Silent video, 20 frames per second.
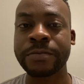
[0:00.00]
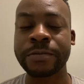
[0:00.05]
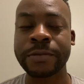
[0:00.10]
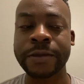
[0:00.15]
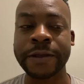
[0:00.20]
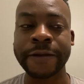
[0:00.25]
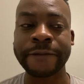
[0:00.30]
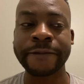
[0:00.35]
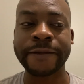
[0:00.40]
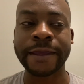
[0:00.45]

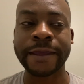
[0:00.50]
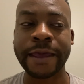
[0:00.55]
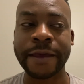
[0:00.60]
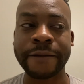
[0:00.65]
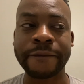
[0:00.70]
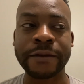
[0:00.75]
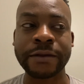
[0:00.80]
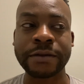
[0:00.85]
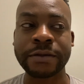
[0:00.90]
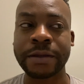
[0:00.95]
if they
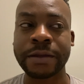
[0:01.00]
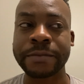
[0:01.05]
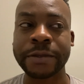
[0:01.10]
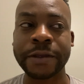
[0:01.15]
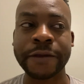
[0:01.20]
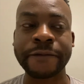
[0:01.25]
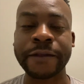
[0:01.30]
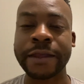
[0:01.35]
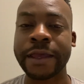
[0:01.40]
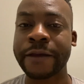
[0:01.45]
haven't i mean
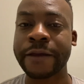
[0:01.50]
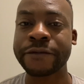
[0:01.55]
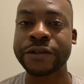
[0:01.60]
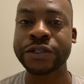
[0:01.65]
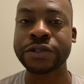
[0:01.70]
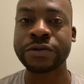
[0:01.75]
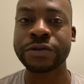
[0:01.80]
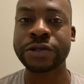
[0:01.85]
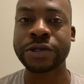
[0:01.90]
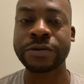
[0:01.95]
if they haven't
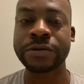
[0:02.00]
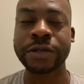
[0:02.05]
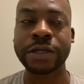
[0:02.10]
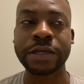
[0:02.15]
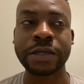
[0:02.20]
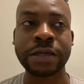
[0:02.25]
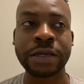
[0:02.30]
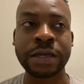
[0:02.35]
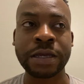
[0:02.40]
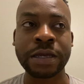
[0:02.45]
showed you
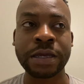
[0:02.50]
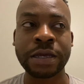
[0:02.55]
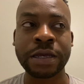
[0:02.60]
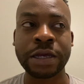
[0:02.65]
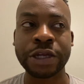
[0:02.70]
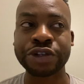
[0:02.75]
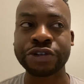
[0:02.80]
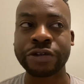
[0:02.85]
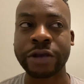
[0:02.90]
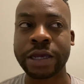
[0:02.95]
any
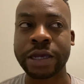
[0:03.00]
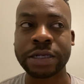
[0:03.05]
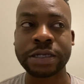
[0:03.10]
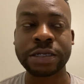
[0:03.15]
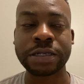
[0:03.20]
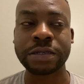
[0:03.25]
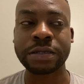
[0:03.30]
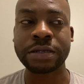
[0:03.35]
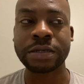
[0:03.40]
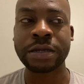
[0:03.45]

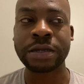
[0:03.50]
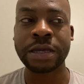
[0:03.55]
attraction